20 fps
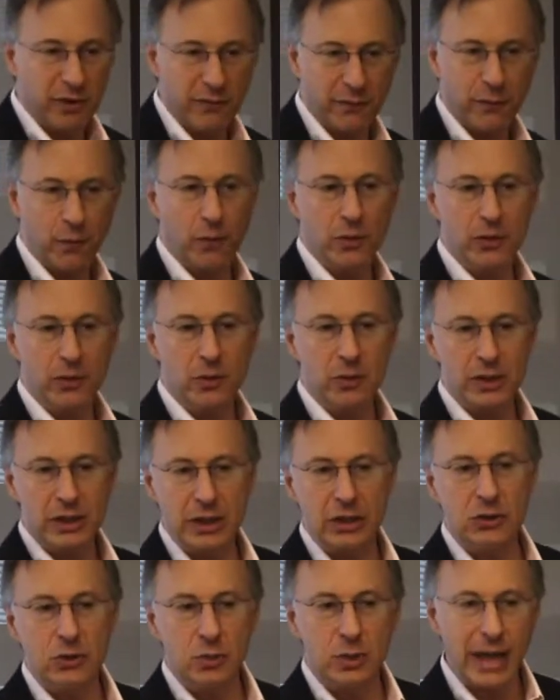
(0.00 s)
before you
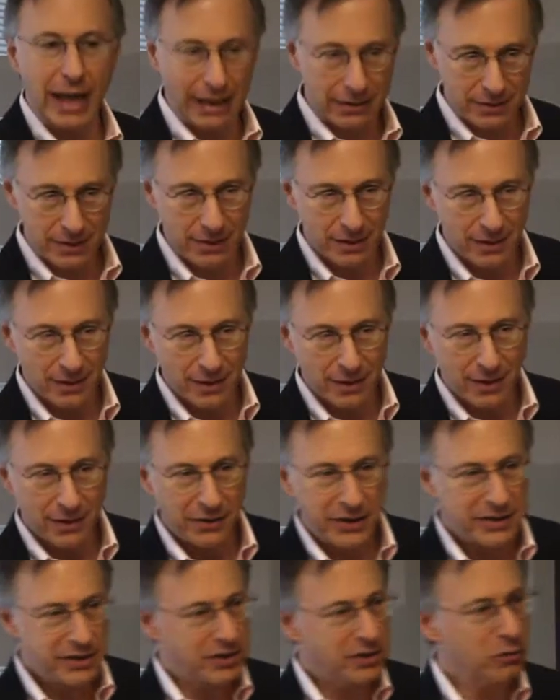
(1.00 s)
seek to get.
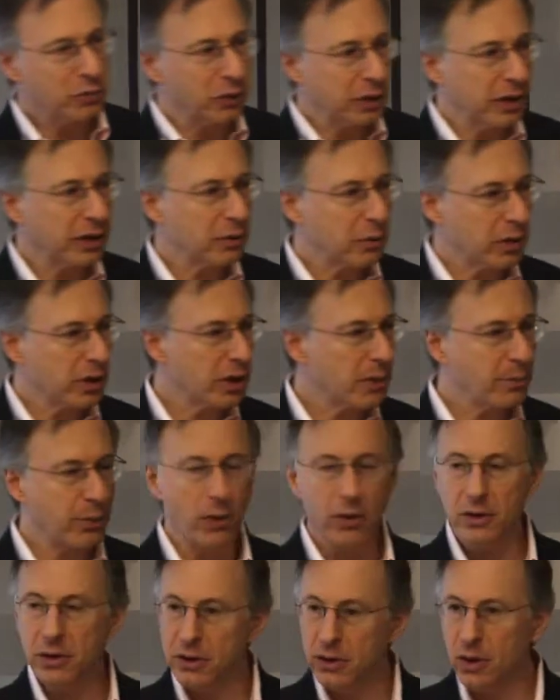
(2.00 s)
This is really, really
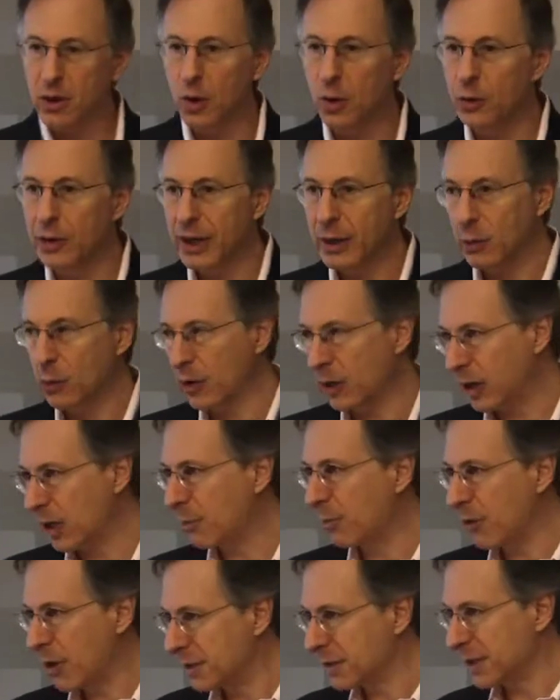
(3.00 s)
important in the whole
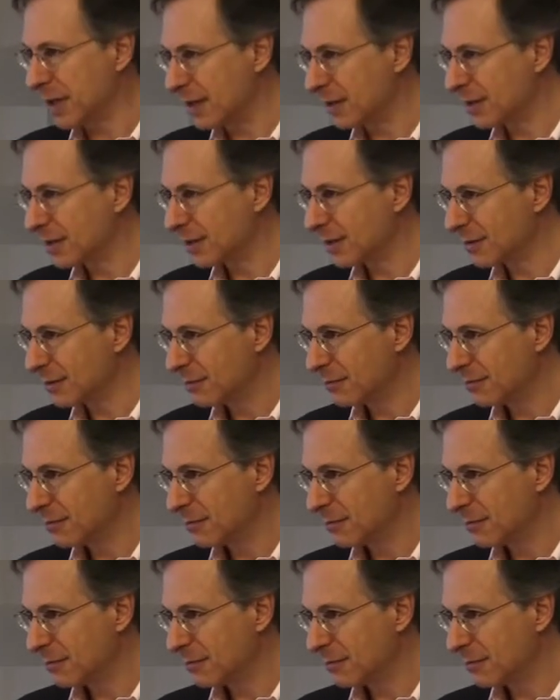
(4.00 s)
networking process.